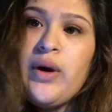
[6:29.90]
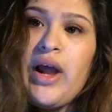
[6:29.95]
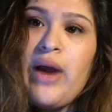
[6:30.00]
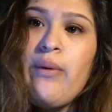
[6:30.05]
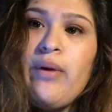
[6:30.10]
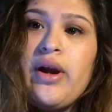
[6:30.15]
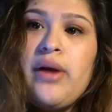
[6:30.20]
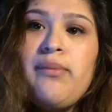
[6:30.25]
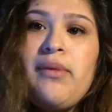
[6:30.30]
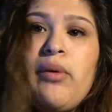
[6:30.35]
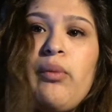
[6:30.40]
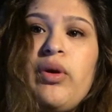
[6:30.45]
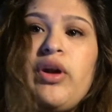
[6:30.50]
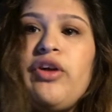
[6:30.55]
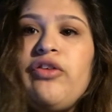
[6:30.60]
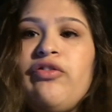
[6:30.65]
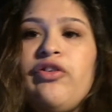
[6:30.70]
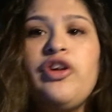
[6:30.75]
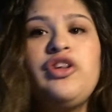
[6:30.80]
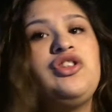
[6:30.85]
What I recommend when
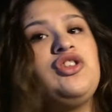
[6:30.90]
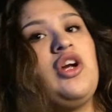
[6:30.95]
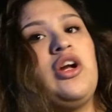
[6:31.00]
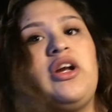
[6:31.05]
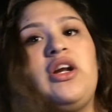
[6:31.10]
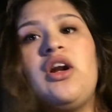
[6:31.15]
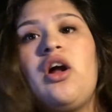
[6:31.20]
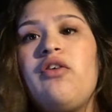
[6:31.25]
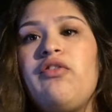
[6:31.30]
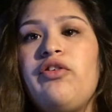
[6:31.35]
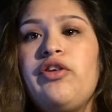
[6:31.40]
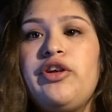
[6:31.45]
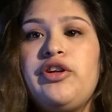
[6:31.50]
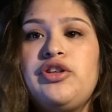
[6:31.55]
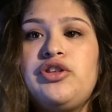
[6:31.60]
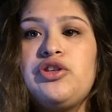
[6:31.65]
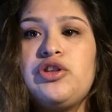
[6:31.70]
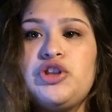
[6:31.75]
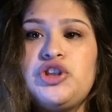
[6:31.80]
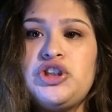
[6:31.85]
you're first starting off for
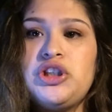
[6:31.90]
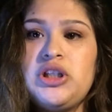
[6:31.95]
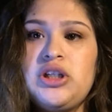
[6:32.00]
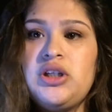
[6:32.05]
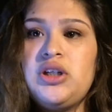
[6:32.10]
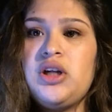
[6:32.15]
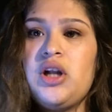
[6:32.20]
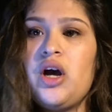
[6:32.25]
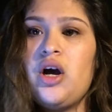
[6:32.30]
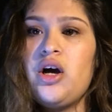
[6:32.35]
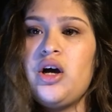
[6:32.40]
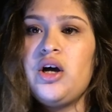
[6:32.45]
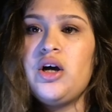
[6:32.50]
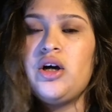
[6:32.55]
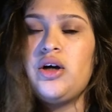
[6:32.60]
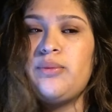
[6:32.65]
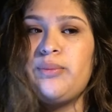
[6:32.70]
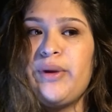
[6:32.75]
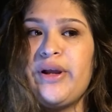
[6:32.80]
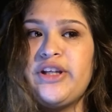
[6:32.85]
nutrition
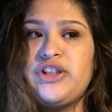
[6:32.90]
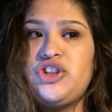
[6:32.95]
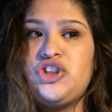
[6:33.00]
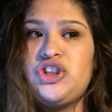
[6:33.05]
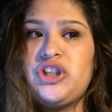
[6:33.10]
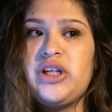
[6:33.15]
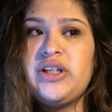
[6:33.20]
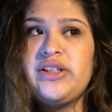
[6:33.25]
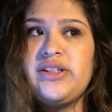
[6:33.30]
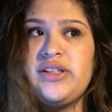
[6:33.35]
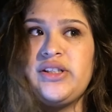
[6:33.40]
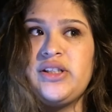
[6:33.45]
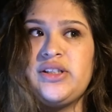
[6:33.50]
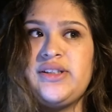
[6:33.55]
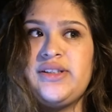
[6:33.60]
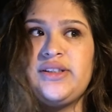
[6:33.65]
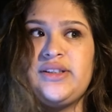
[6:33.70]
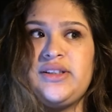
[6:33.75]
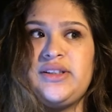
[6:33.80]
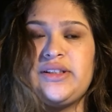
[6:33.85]
is just to
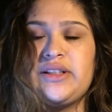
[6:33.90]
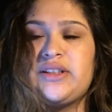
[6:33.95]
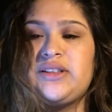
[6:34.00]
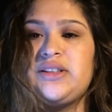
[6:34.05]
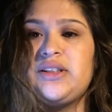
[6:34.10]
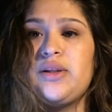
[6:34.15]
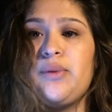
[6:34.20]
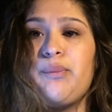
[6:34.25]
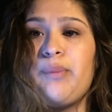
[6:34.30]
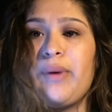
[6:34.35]
stick to the